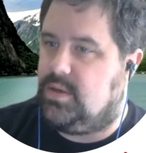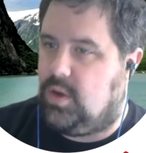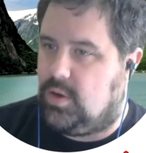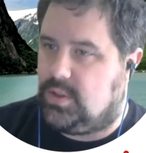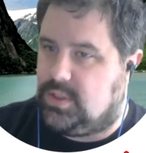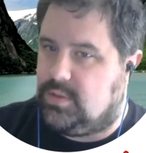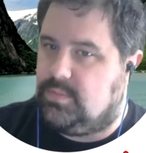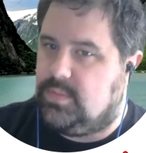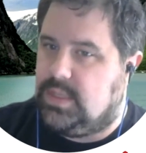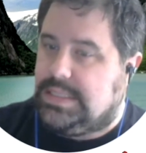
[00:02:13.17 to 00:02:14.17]

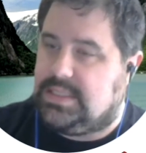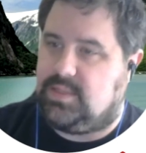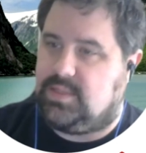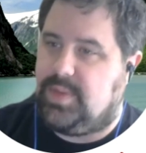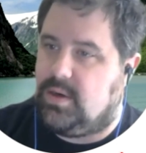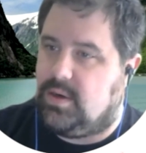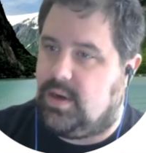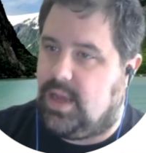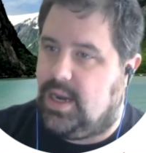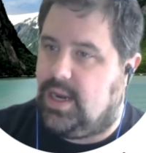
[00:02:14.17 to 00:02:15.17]
long-term
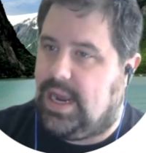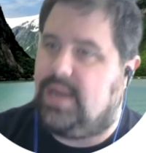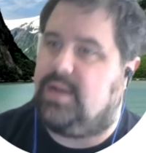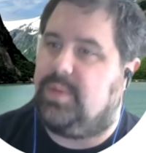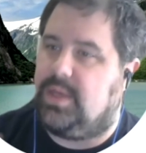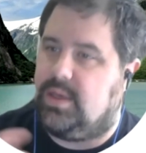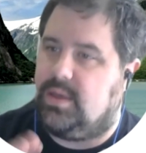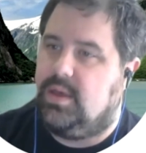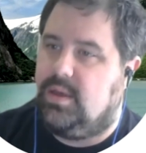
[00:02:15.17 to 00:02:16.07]
disappeared, and it had to be